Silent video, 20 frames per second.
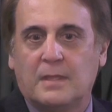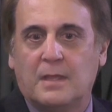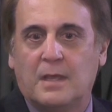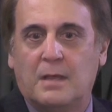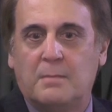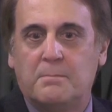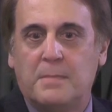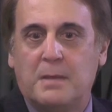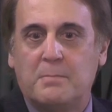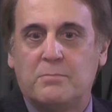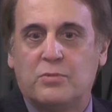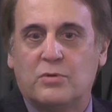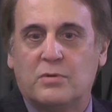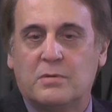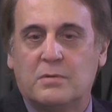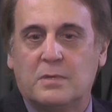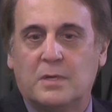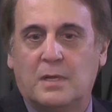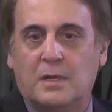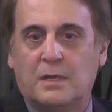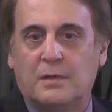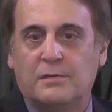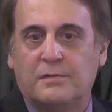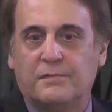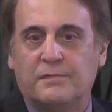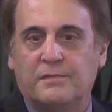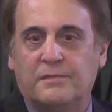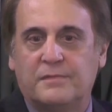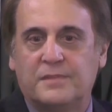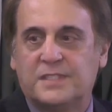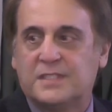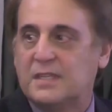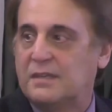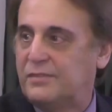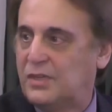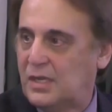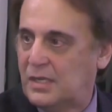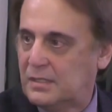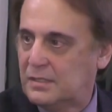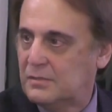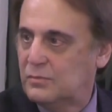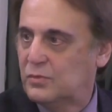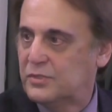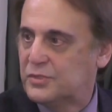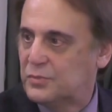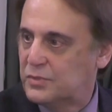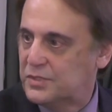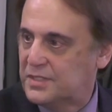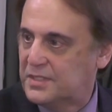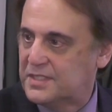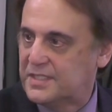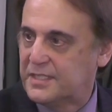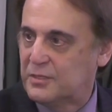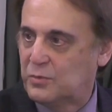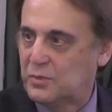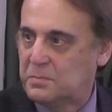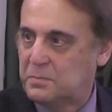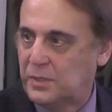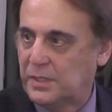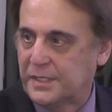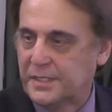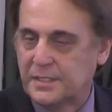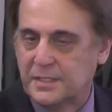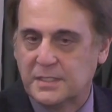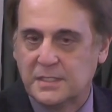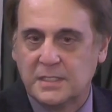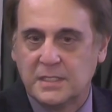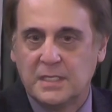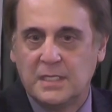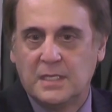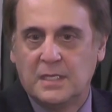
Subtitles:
a member of Savak, which was the secret police.